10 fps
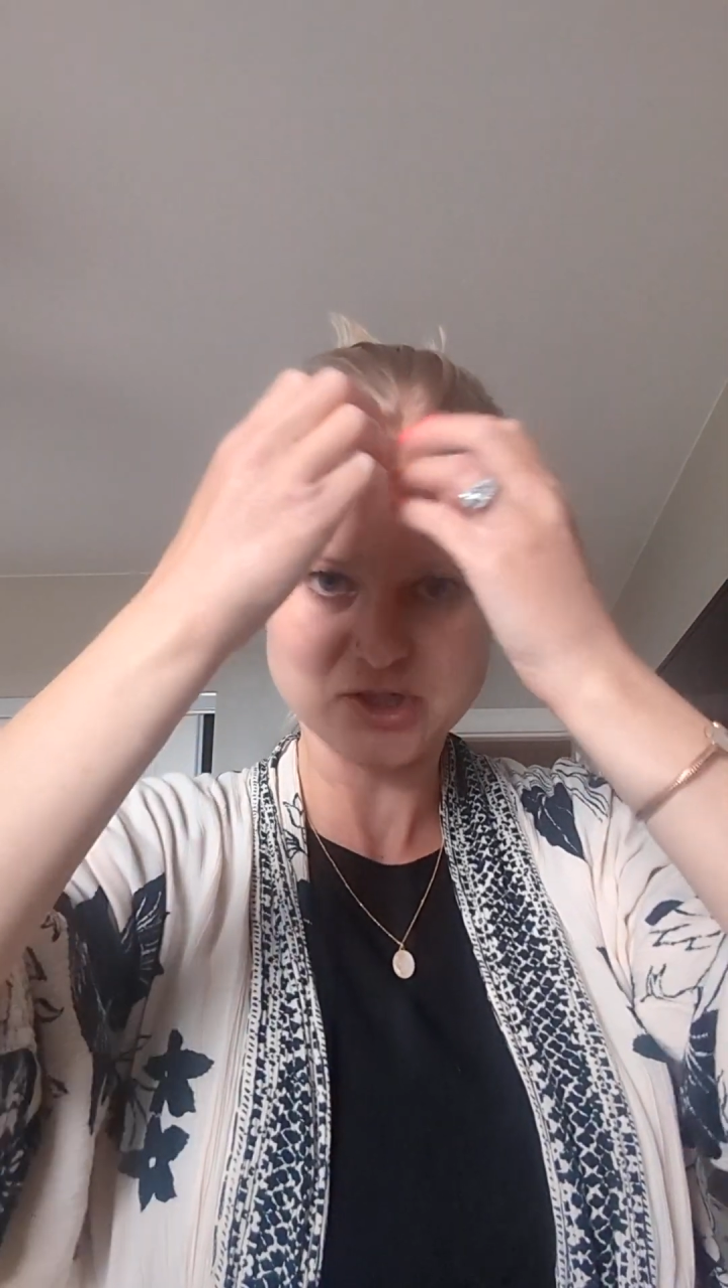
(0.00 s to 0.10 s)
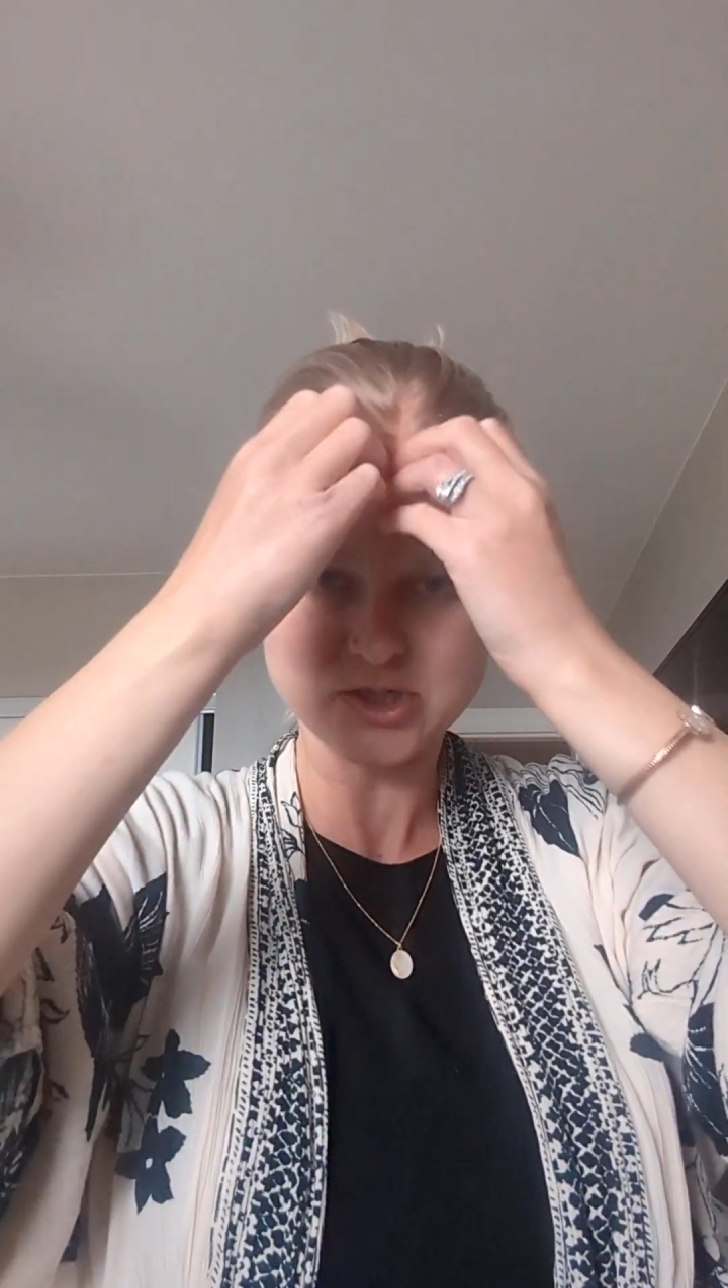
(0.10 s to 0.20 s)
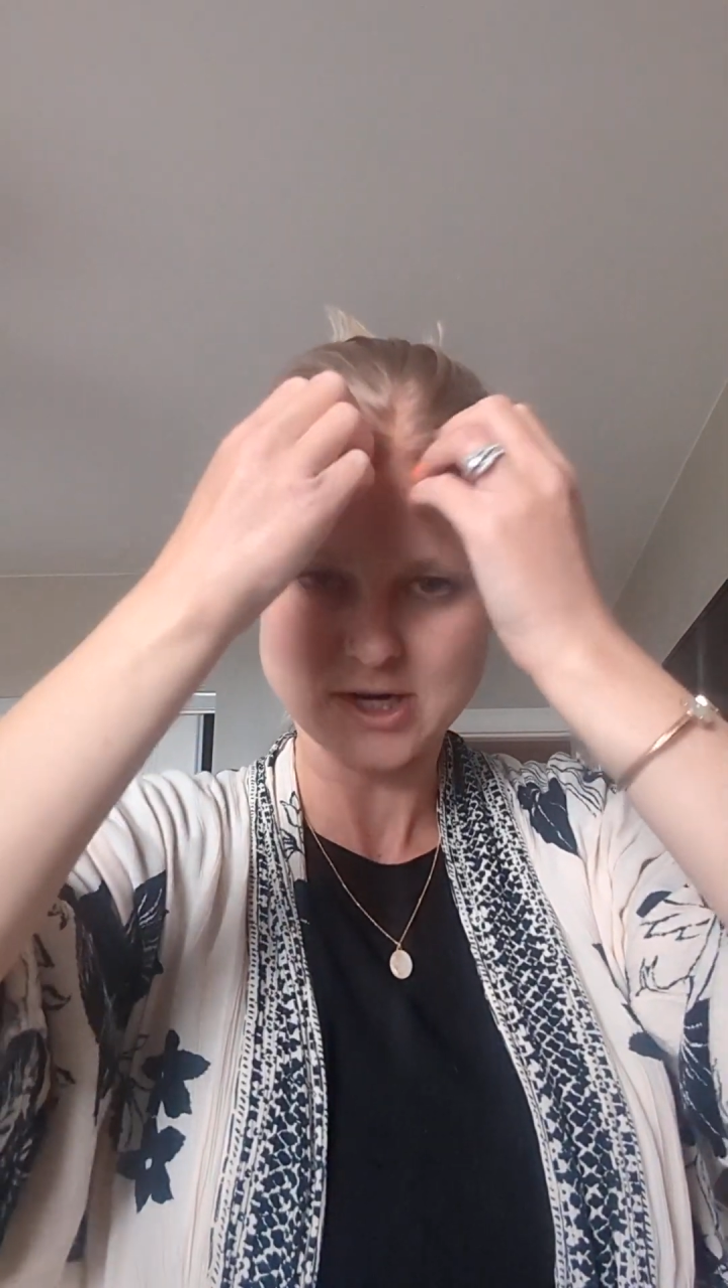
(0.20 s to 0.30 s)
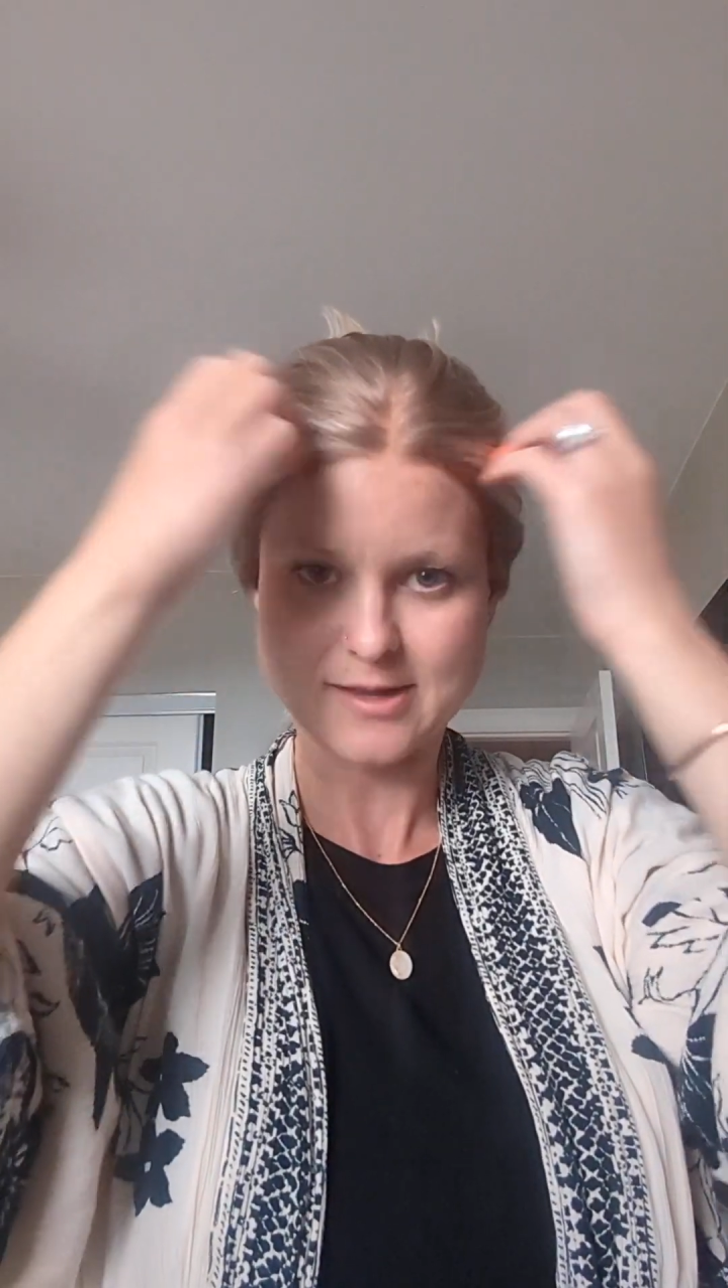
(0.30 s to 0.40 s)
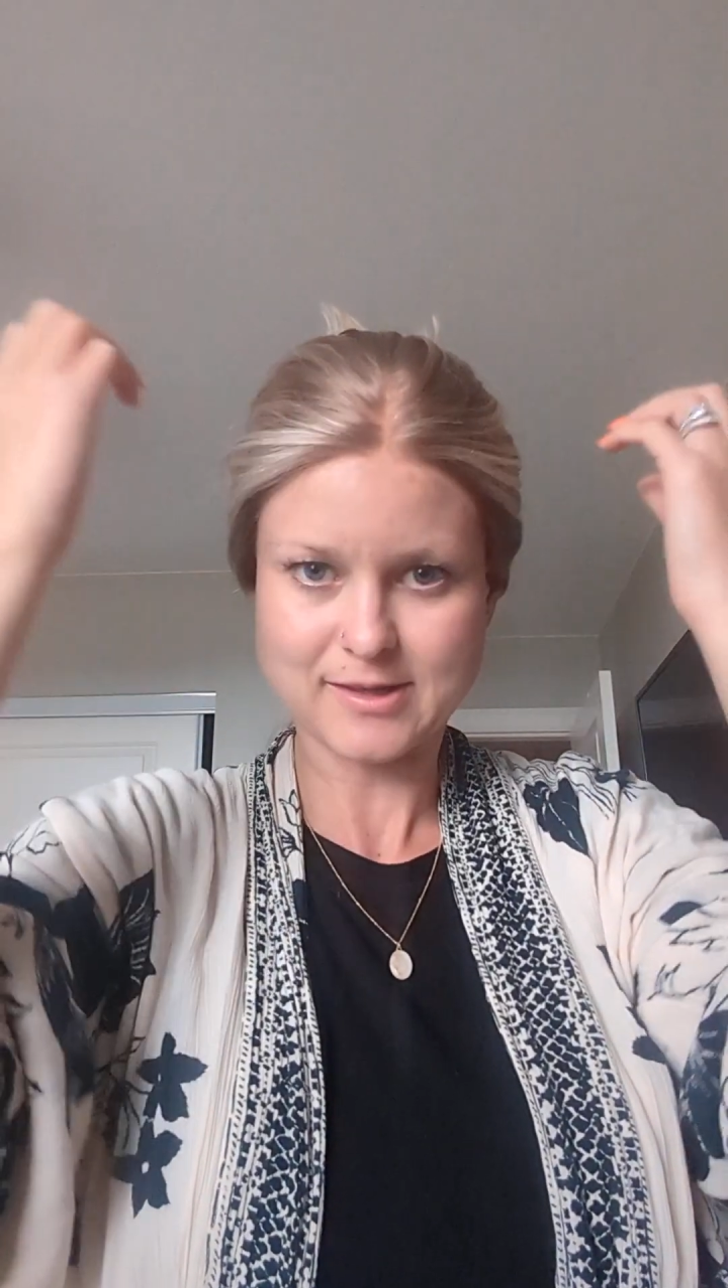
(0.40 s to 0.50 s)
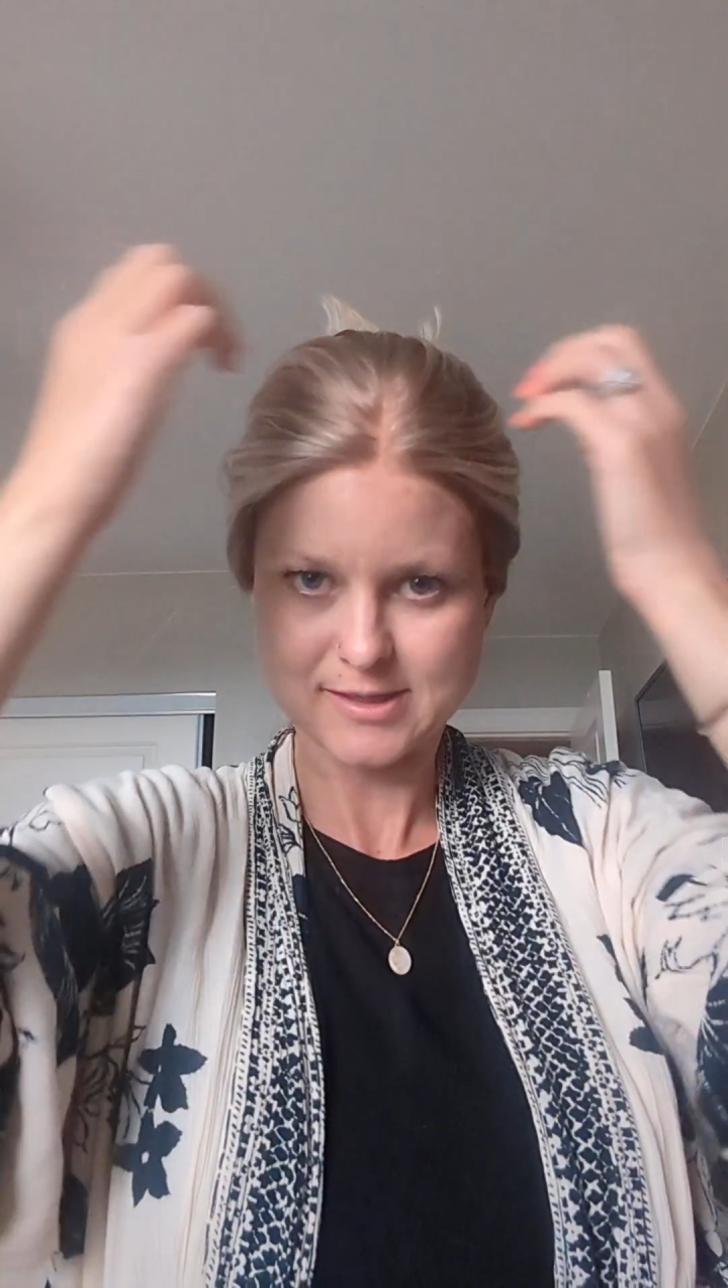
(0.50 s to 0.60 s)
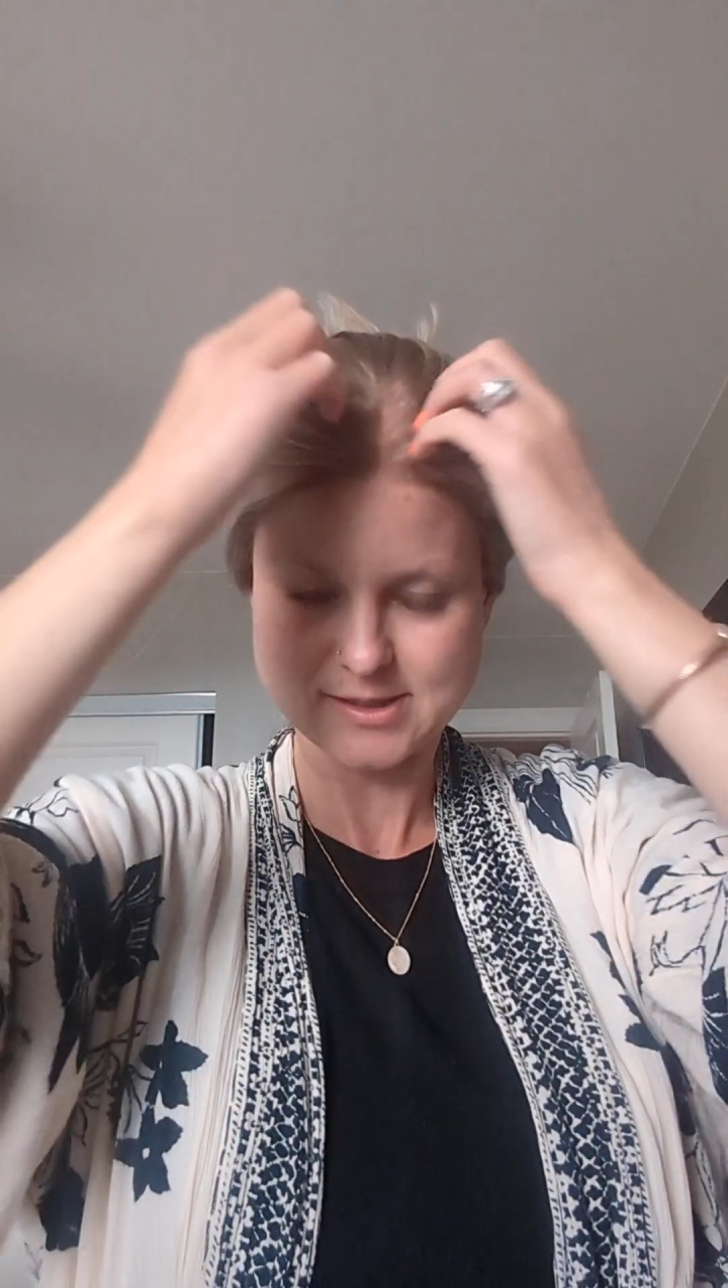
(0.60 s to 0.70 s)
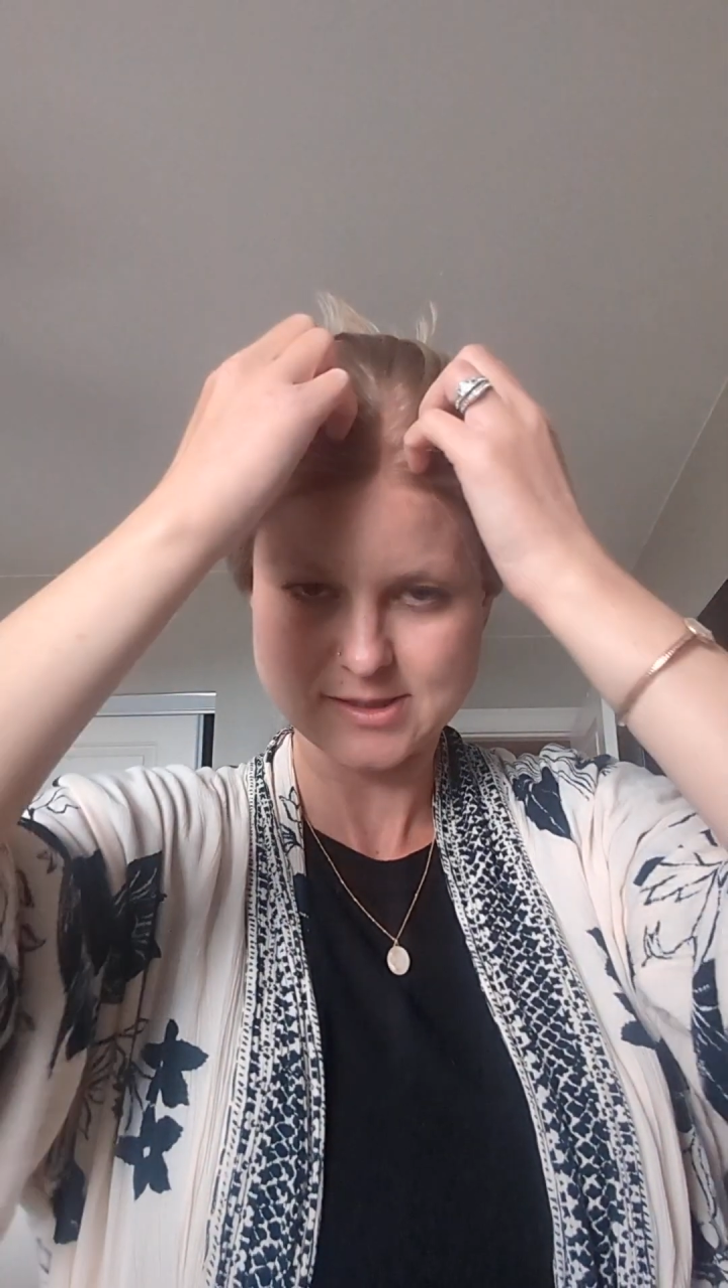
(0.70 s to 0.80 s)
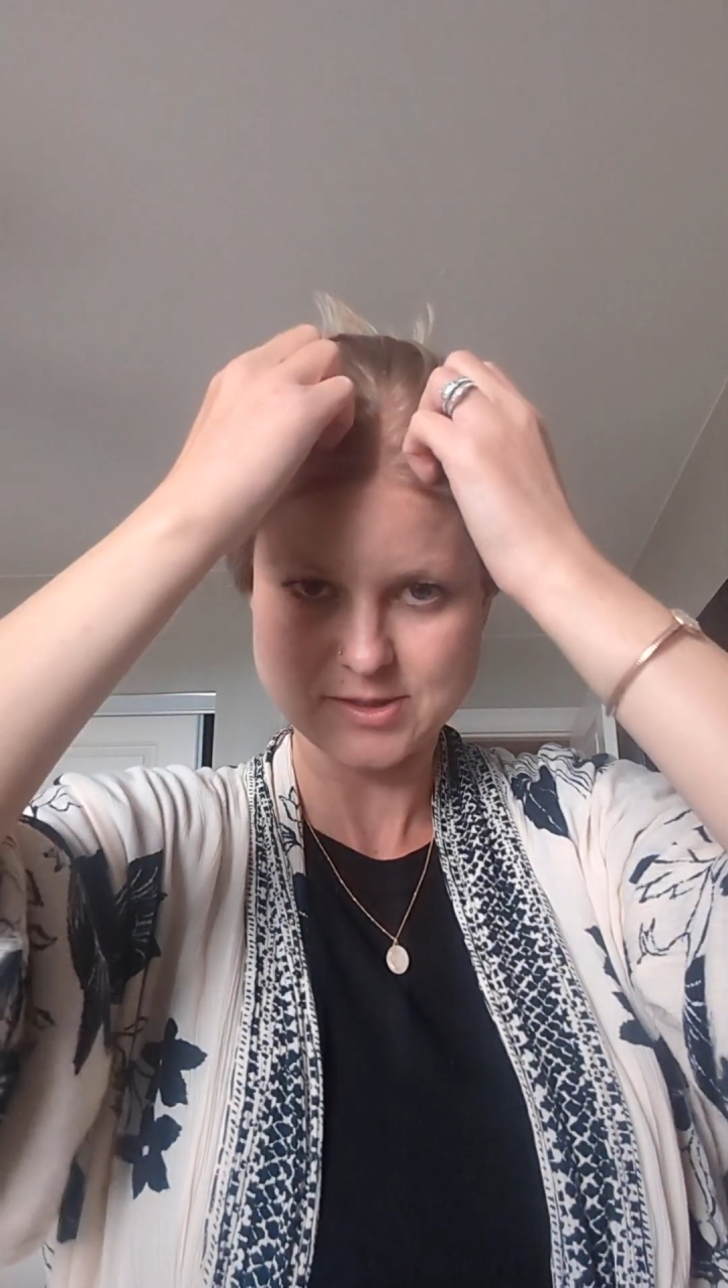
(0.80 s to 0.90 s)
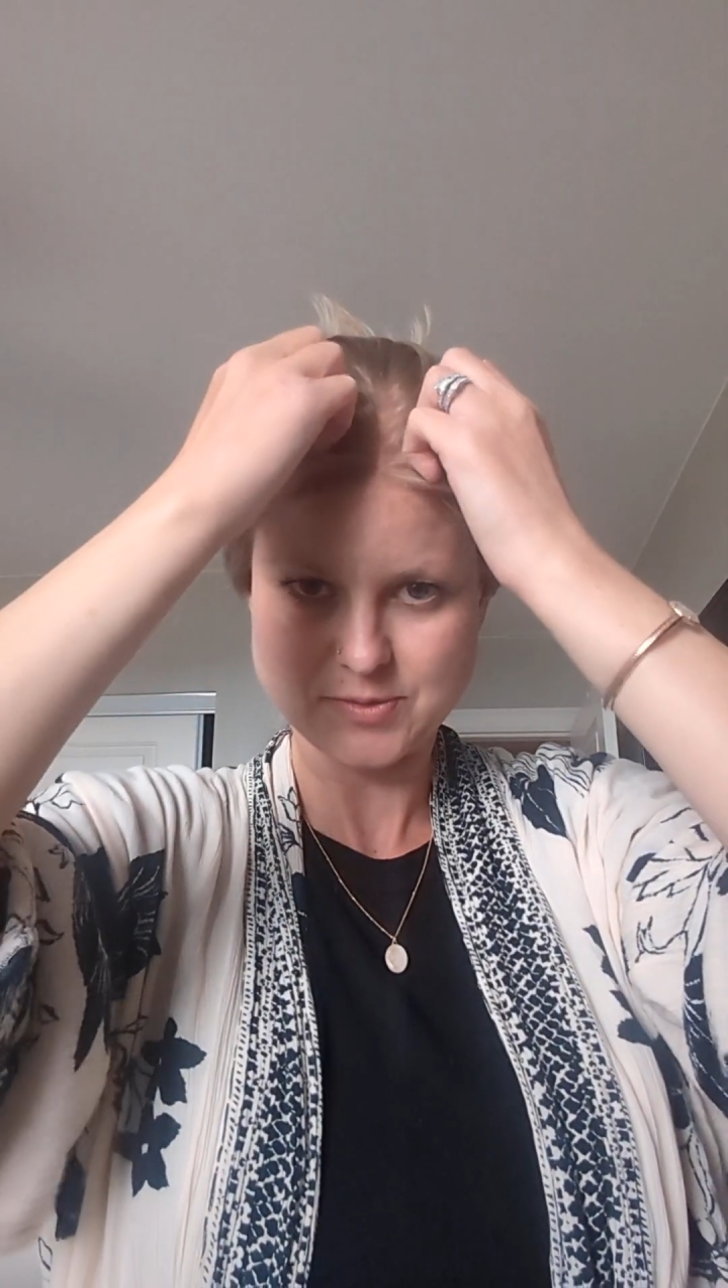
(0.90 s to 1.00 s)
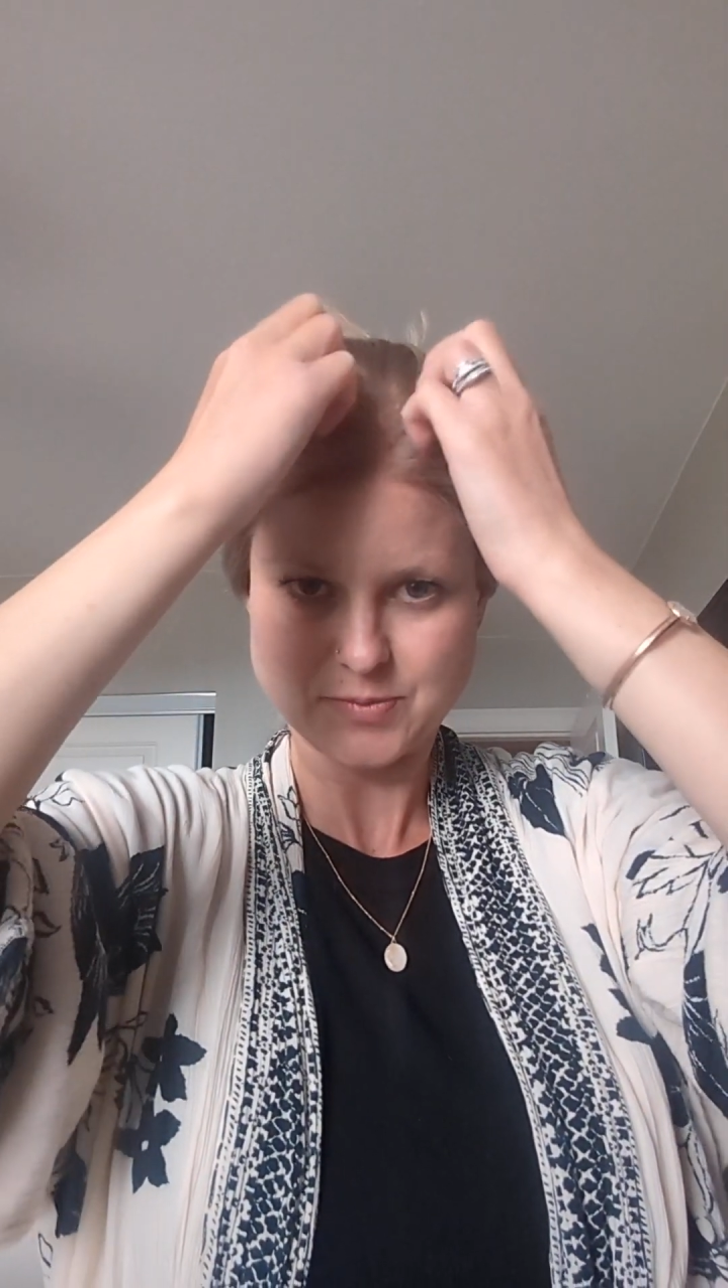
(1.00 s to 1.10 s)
to try this.